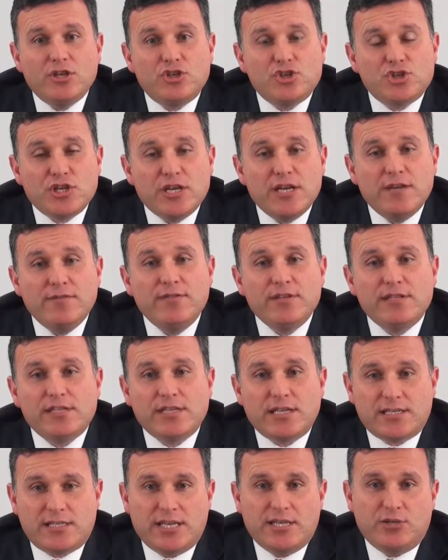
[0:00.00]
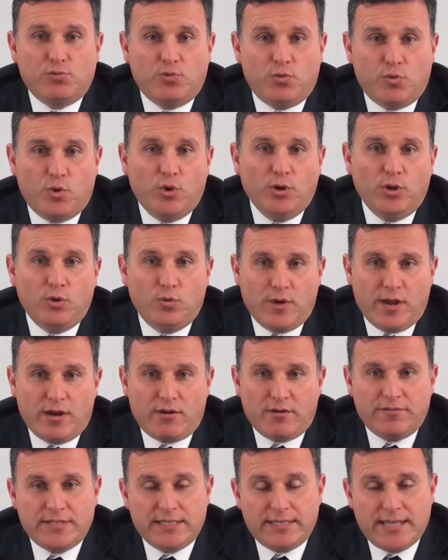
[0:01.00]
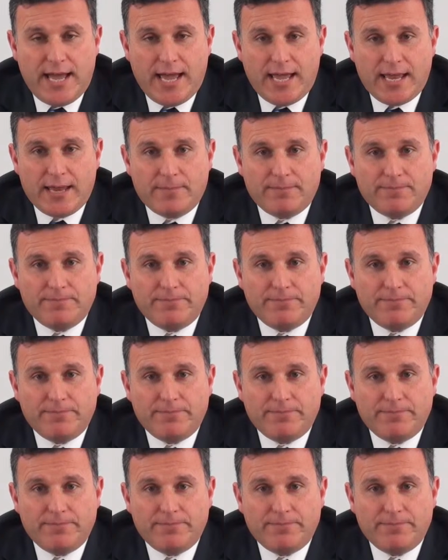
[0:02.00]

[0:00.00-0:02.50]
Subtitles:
achieved the success we're all aware of today.